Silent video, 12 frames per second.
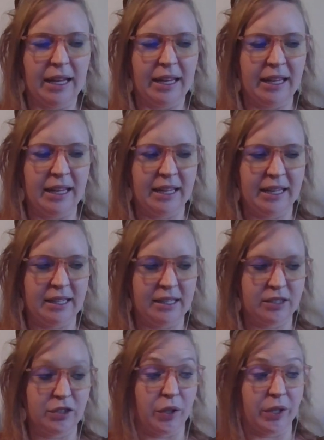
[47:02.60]

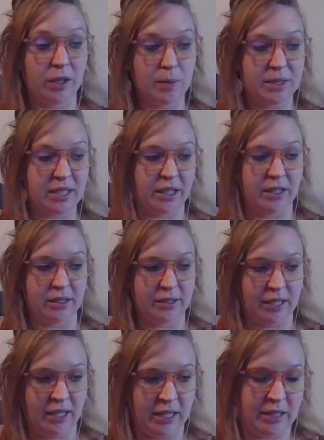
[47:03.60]
And so I go upstairs
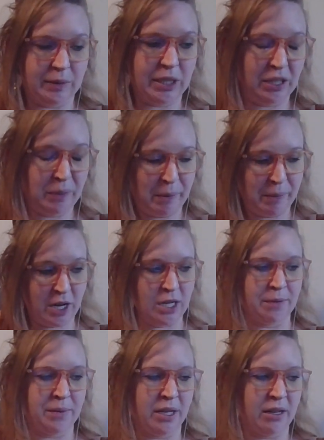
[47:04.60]
and I'm telling my
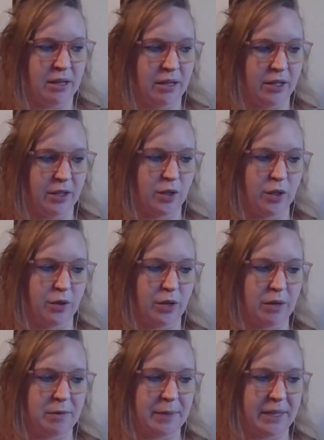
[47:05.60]
mom, you know,
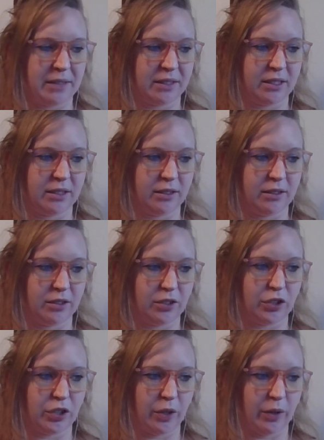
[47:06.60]
Grandma Benson
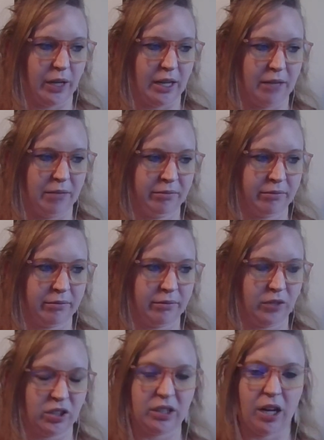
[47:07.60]
showed up
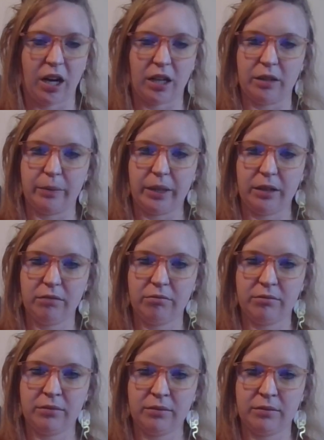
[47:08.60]
She's talking to me.
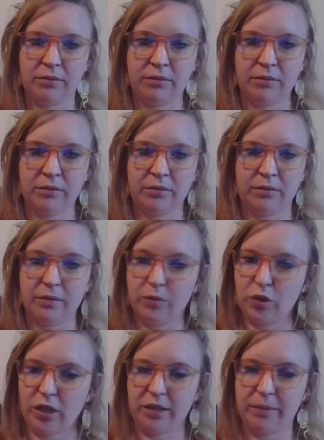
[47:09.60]
I'm
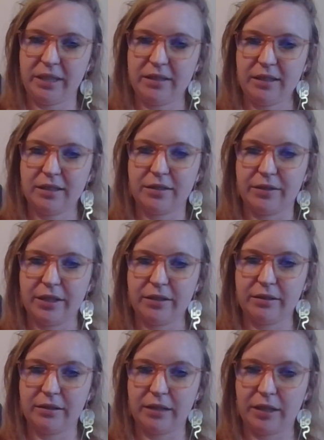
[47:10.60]
trying to make sense of it.
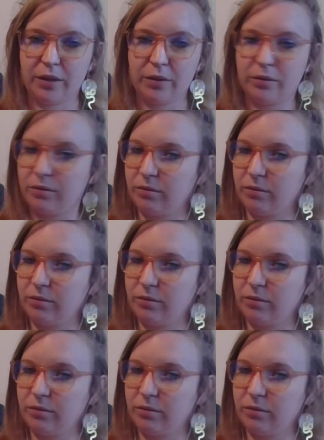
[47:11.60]
Like,